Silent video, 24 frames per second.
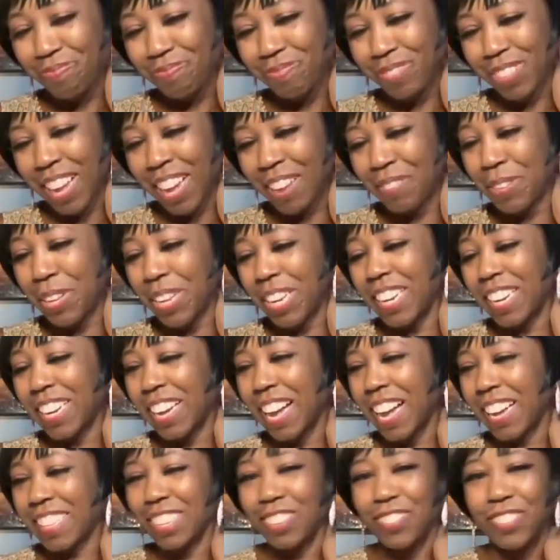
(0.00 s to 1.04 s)
I may need a
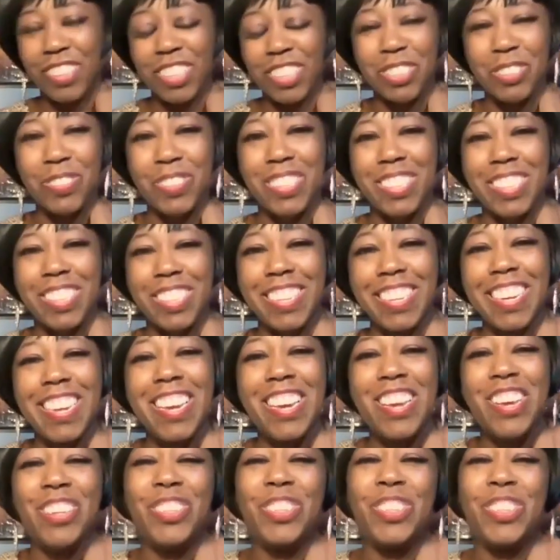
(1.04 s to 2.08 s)
cocktail for this one.
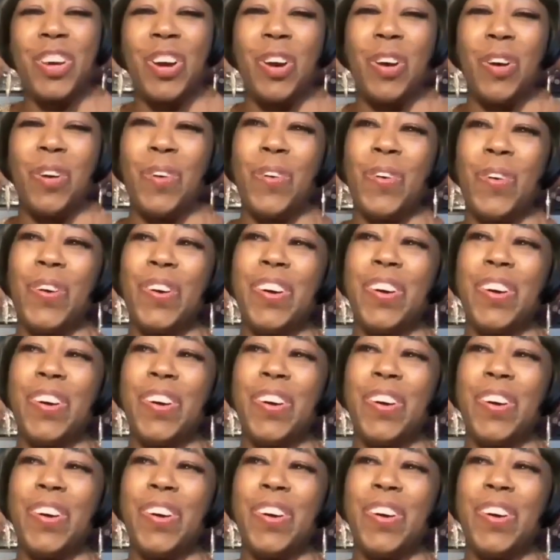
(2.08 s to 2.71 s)
So